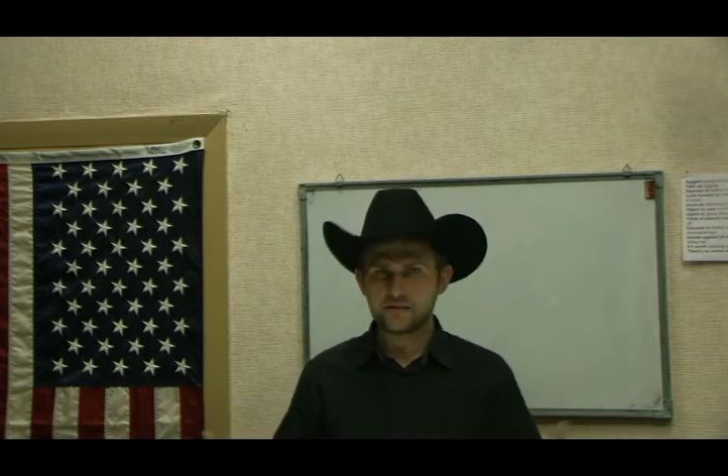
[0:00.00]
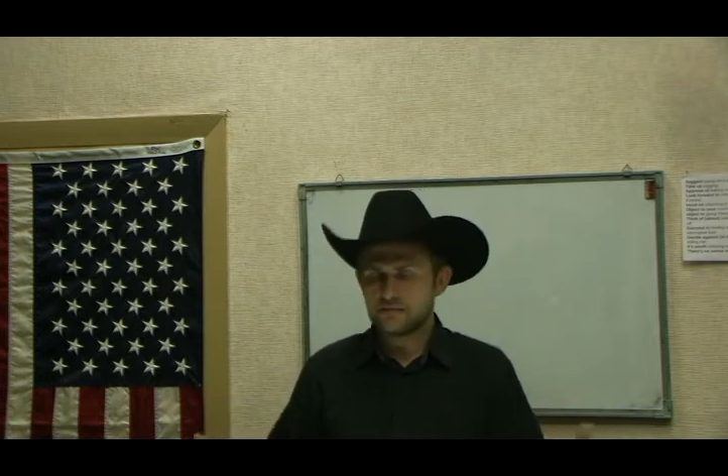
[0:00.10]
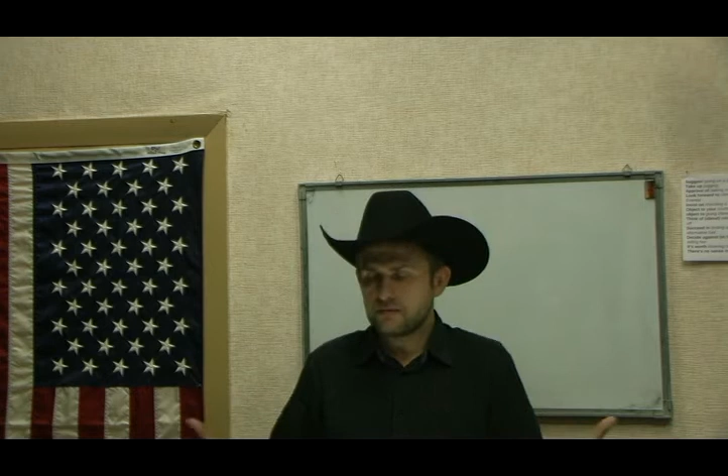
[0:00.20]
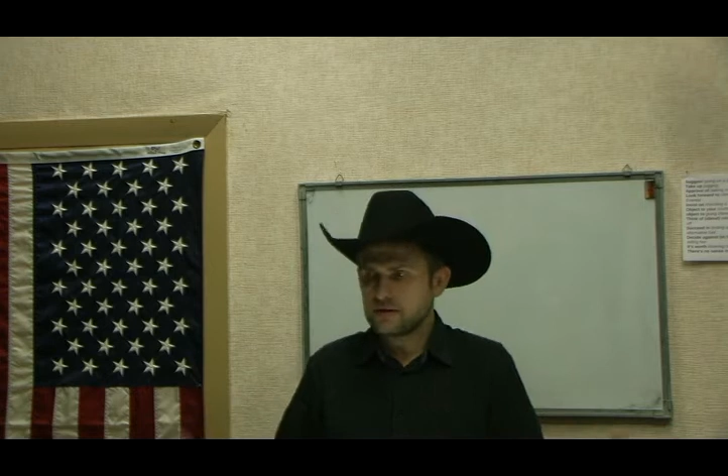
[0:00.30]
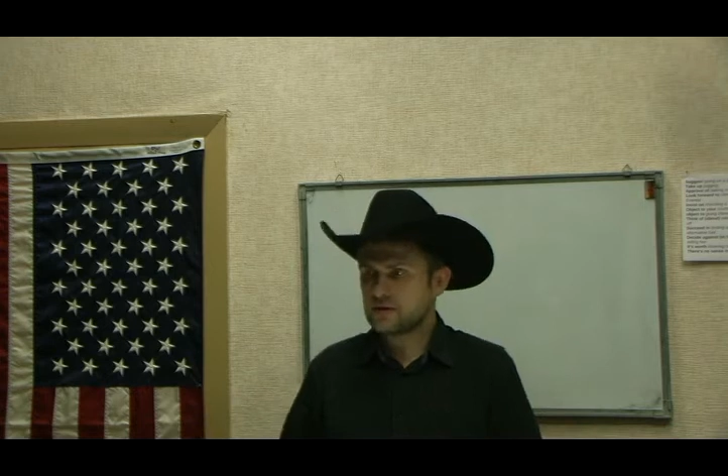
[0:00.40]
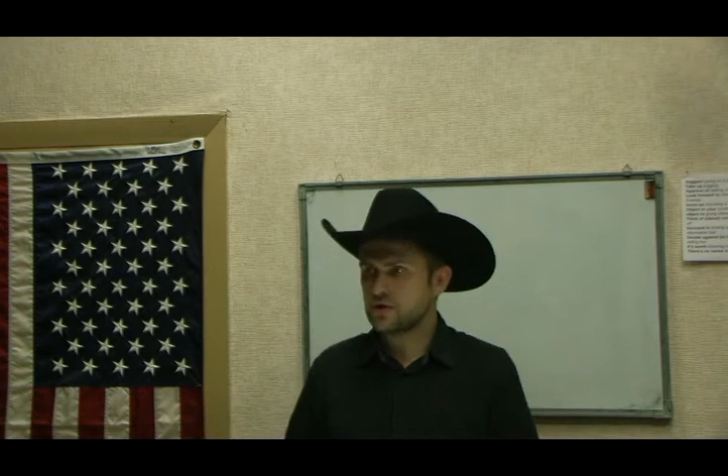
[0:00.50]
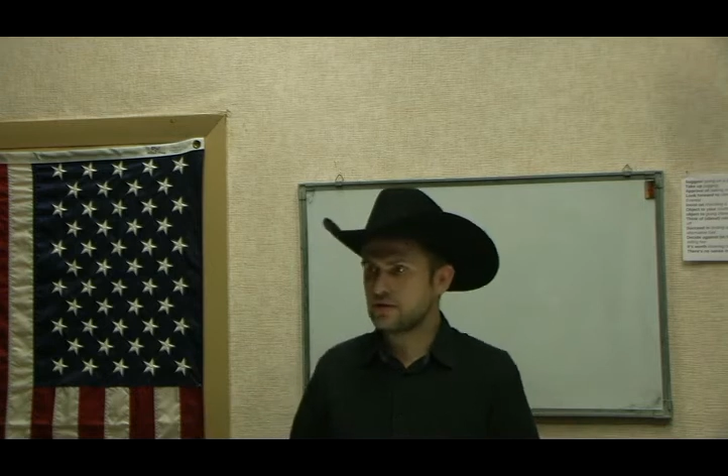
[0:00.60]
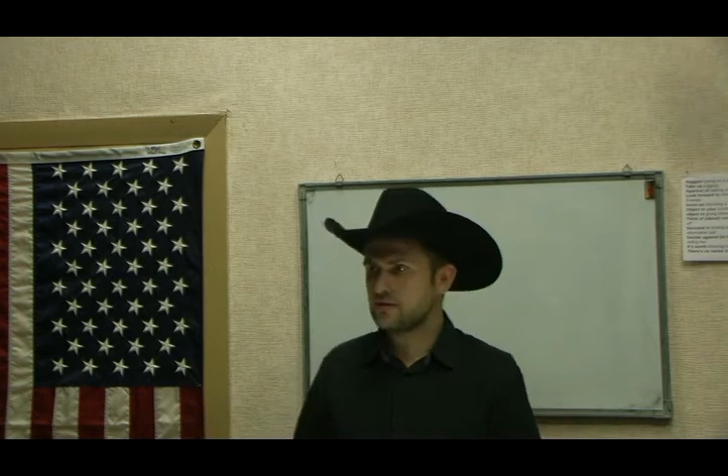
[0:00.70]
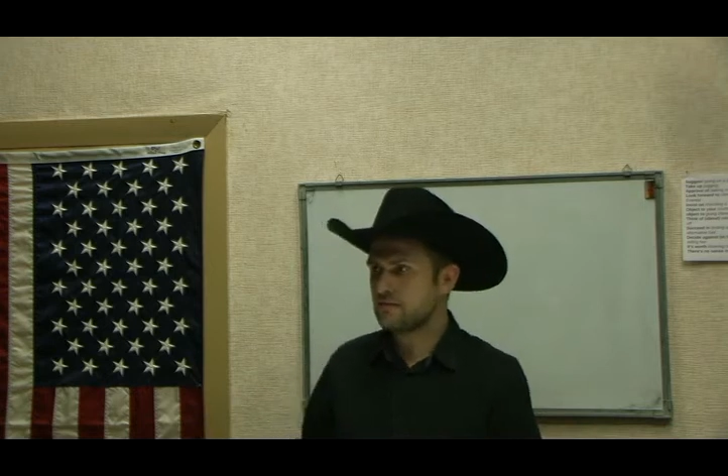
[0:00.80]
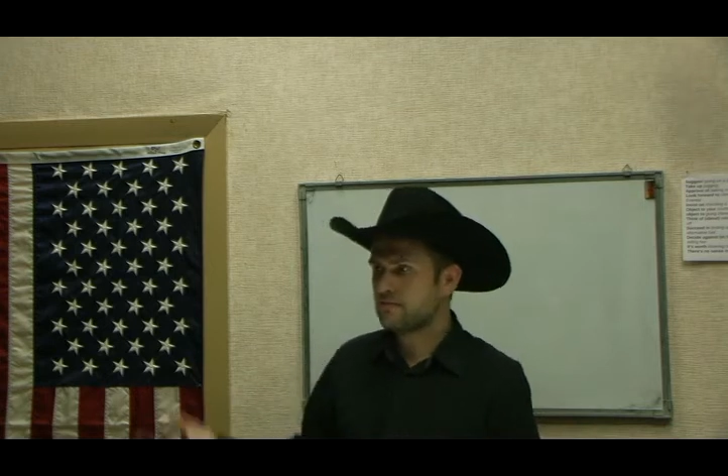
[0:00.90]
It's
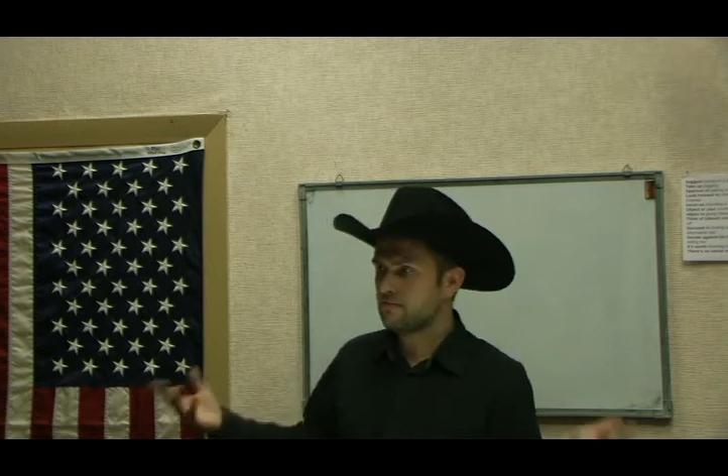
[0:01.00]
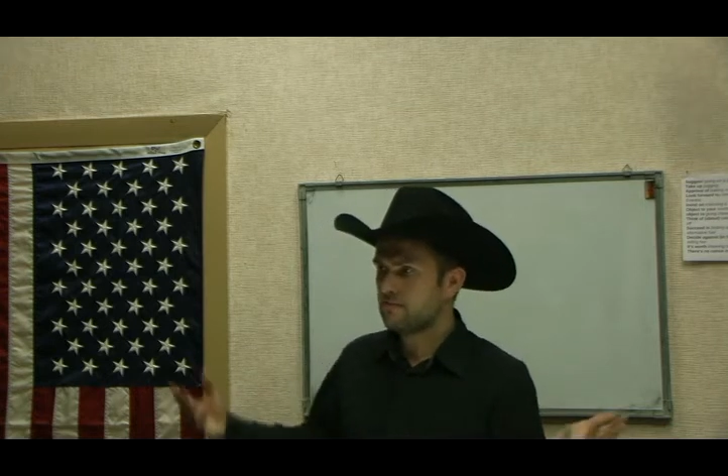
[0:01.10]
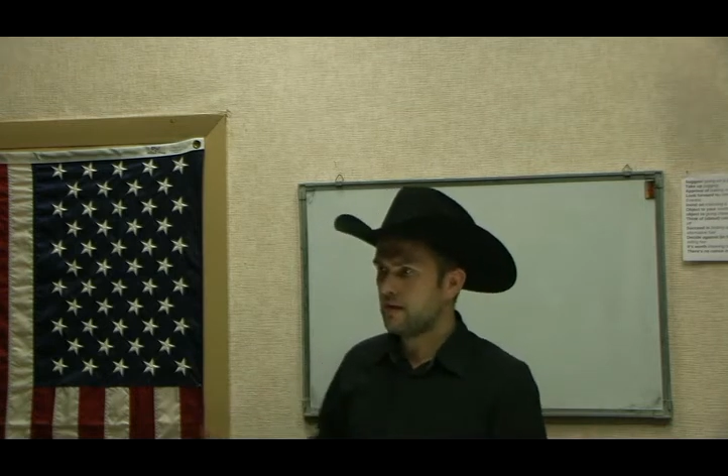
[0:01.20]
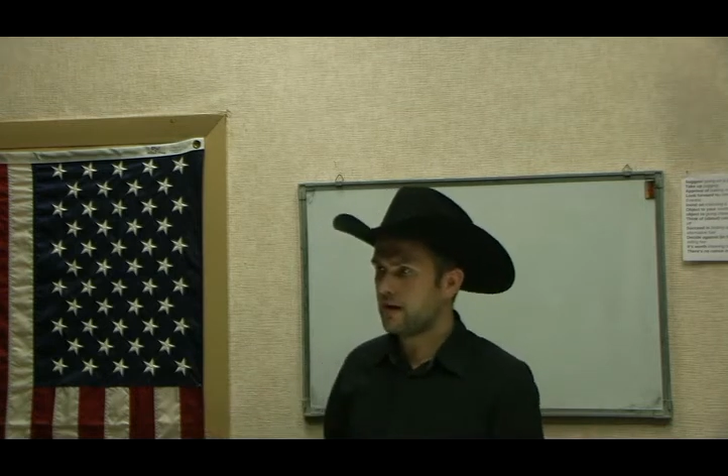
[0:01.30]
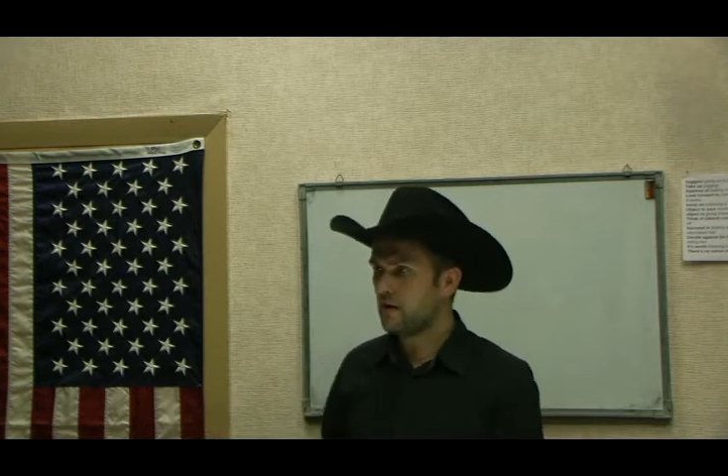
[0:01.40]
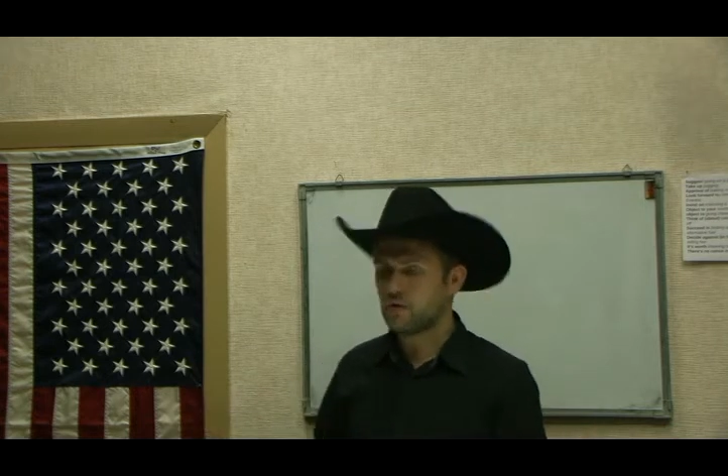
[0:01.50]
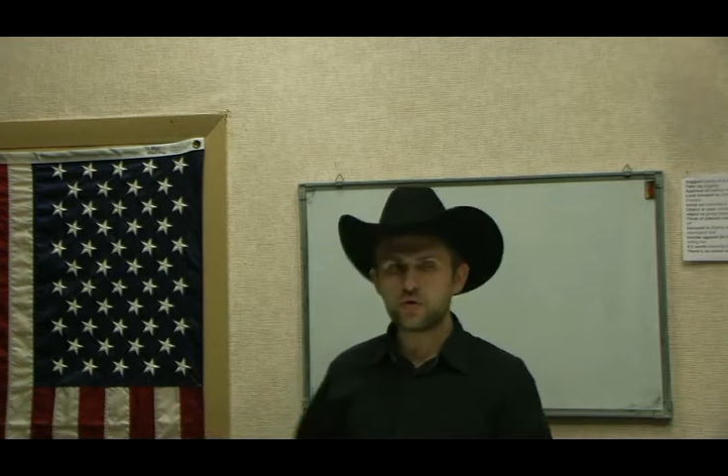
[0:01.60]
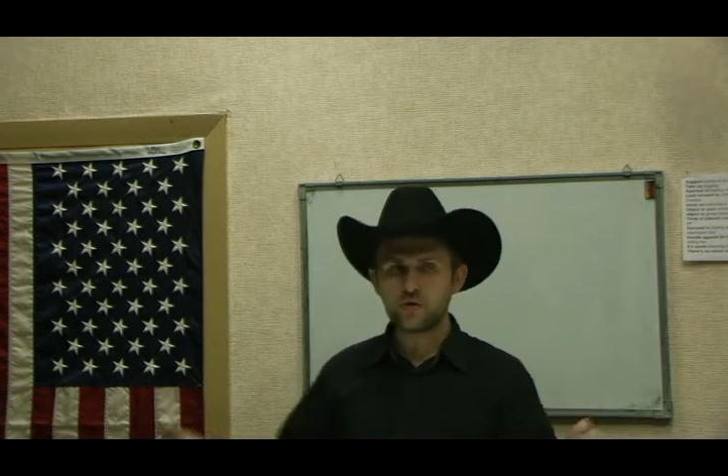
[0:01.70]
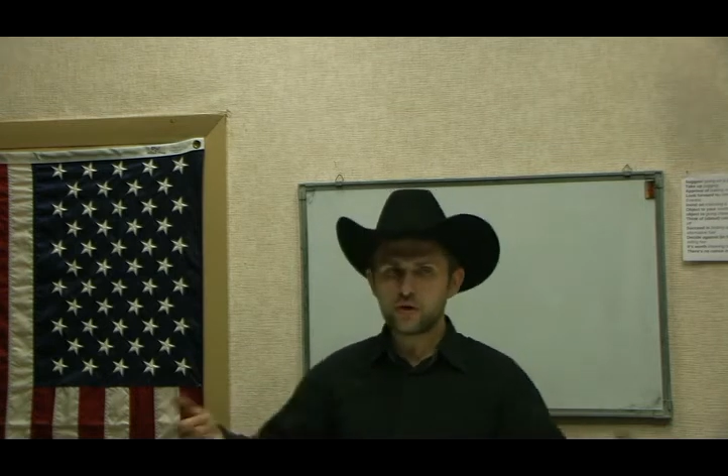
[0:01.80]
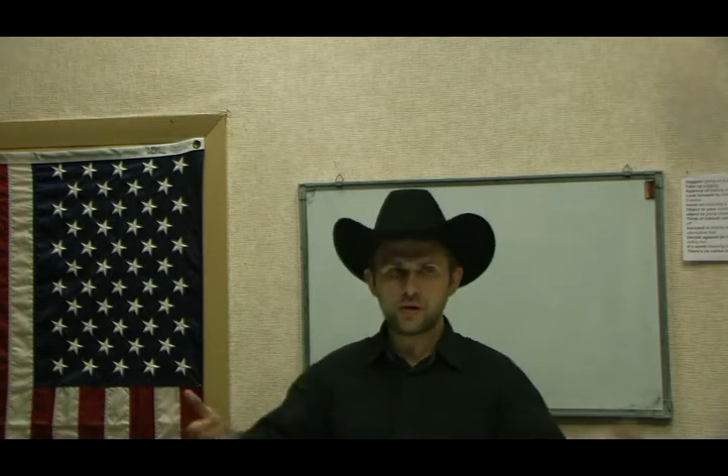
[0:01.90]
just, I don't know.